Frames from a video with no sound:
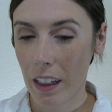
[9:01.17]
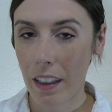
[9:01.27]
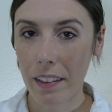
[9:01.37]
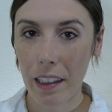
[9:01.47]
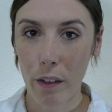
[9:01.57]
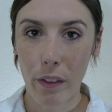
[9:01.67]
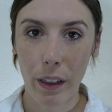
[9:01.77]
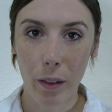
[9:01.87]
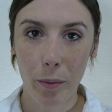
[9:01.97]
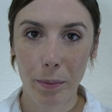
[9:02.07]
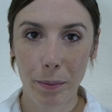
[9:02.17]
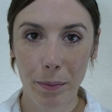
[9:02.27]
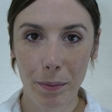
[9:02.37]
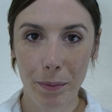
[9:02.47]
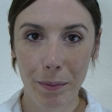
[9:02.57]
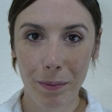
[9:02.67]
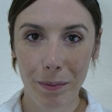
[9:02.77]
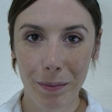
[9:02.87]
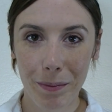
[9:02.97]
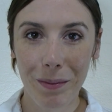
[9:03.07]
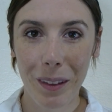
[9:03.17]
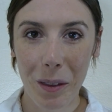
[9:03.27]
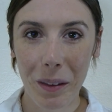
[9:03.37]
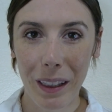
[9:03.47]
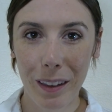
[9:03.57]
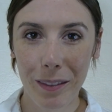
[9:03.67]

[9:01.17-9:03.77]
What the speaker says: How does that feel? Okay.